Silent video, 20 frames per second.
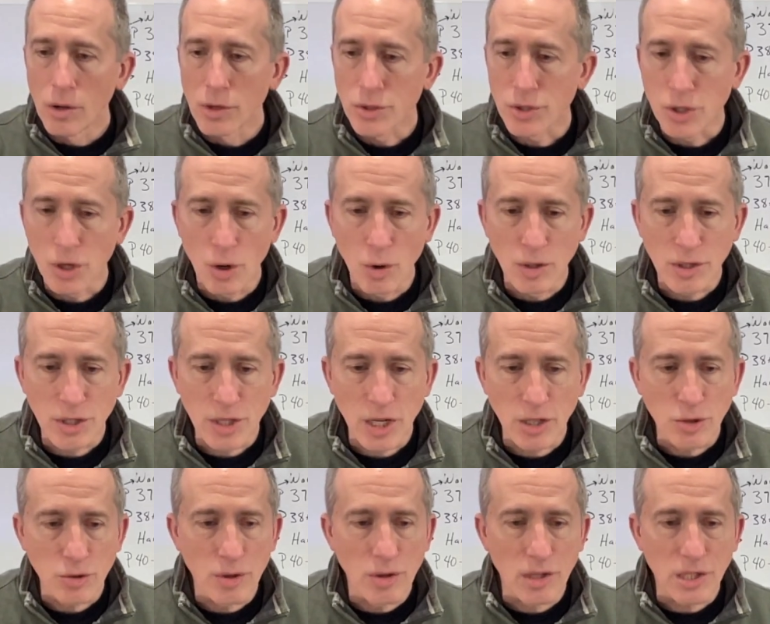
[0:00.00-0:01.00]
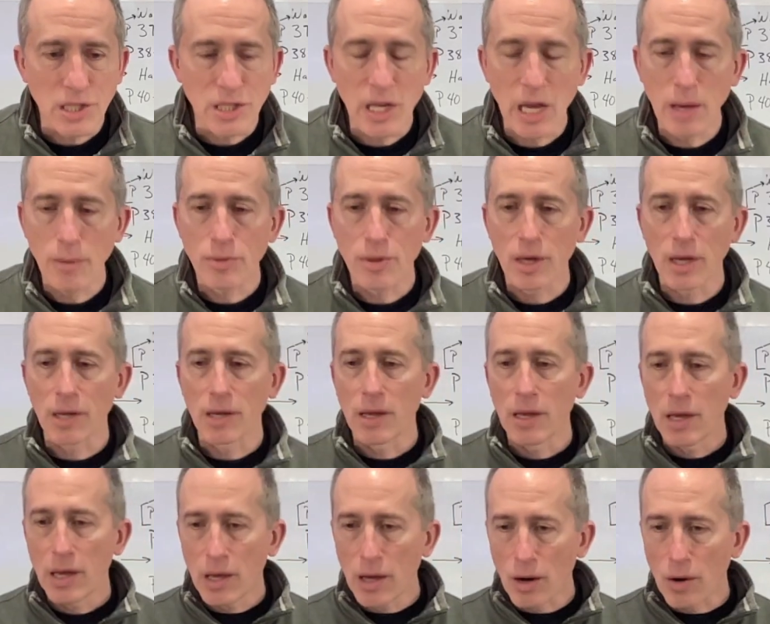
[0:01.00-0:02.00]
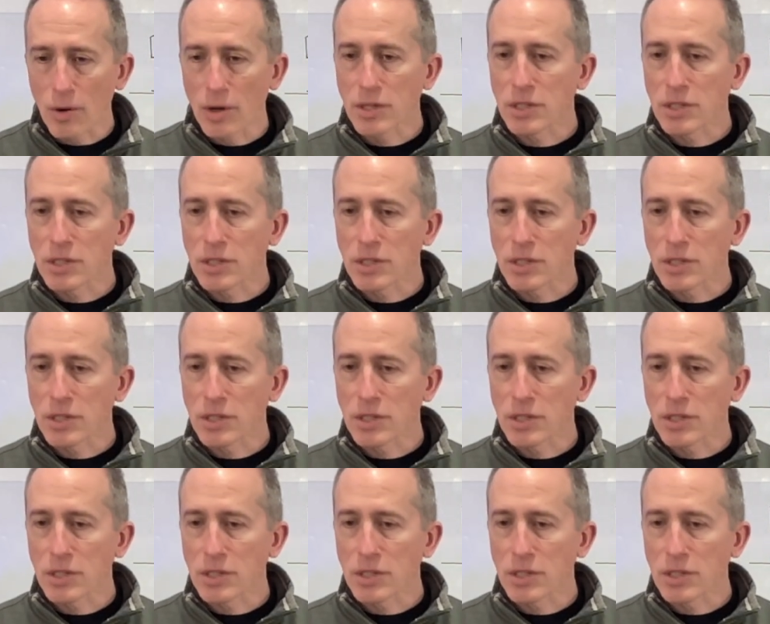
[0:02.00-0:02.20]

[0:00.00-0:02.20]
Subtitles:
So essentially the same thing here,